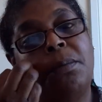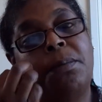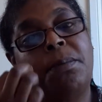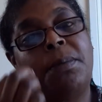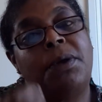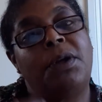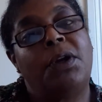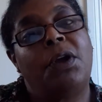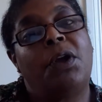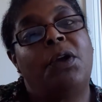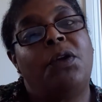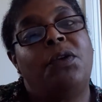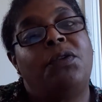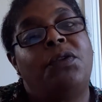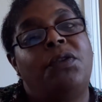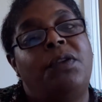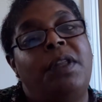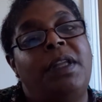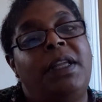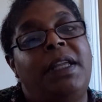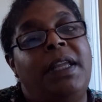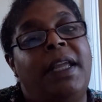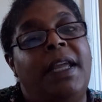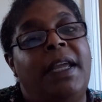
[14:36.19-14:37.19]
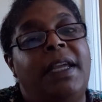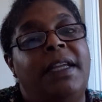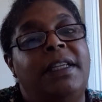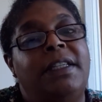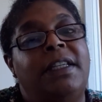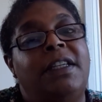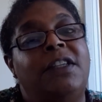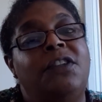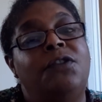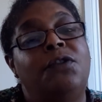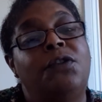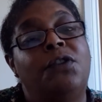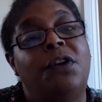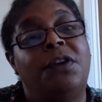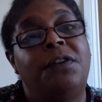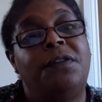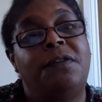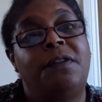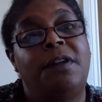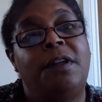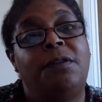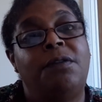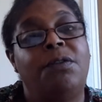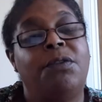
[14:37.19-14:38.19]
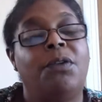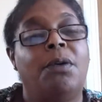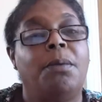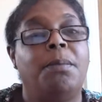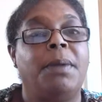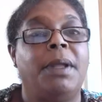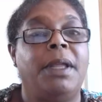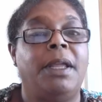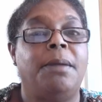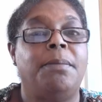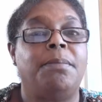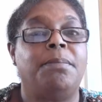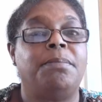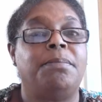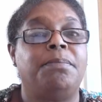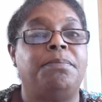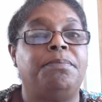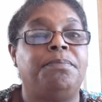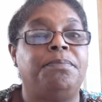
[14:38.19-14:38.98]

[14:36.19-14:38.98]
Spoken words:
but over the years has drifted from him?